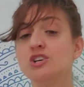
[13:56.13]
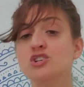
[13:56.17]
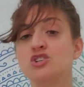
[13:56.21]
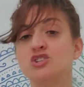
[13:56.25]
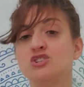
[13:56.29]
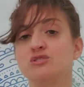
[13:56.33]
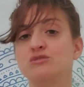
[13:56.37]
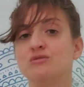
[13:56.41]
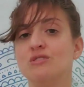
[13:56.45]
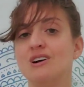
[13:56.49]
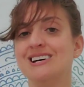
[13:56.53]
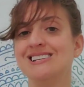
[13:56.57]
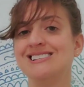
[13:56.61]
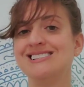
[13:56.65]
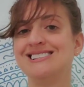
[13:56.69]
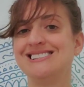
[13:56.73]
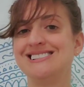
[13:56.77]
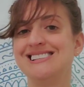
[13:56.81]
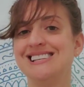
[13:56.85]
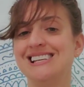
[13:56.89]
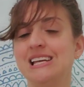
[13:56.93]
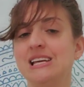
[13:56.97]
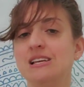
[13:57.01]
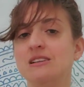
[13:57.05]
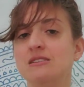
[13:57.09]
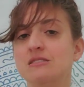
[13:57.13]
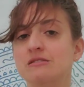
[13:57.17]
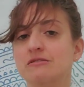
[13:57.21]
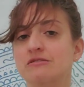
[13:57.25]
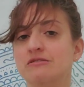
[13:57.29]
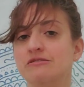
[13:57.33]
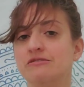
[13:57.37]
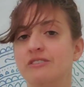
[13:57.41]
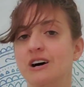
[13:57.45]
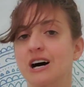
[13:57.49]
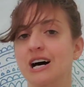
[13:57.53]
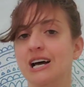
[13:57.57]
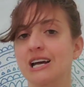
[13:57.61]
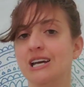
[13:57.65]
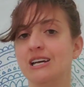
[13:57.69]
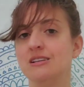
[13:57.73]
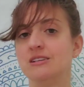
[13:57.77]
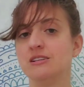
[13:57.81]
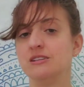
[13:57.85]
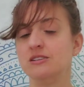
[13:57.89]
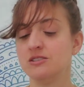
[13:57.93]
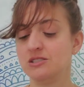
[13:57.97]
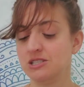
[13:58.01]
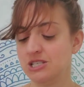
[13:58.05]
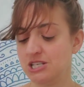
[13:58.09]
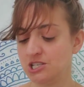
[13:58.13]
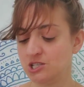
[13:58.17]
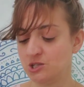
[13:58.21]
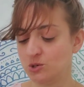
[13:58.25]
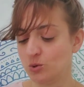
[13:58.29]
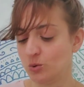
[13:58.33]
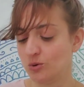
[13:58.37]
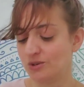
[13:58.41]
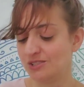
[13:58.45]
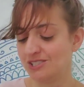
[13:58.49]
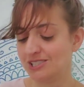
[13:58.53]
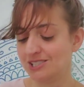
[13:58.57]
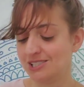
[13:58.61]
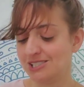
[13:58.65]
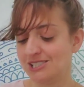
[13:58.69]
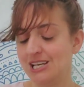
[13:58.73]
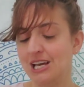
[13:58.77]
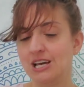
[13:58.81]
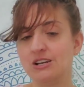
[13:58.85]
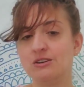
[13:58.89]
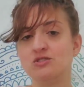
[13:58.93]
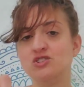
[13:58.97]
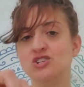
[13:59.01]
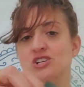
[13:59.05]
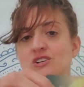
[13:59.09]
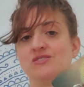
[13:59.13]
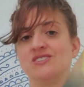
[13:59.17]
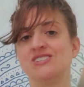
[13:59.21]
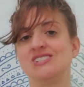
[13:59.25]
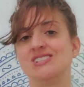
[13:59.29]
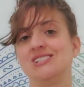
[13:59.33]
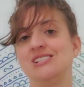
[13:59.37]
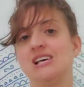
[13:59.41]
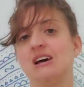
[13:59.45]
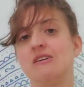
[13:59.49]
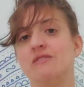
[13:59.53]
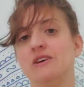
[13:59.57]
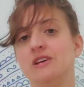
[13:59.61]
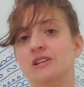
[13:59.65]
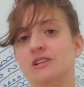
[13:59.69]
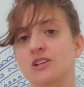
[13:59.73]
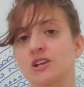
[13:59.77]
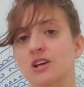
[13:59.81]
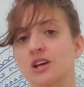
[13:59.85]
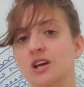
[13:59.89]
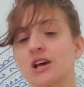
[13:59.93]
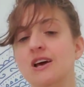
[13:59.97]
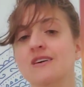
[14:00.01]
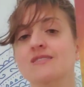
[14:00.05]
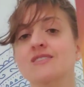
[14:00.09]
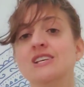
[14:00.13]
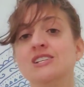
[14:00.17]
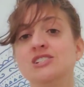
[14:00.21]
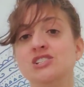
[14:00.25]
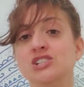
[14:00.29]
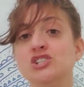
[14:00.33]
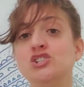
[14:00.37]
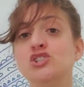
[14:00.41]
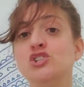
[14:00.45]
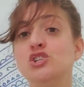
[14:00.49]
Trust in divine detours. It's the energy of seven. This is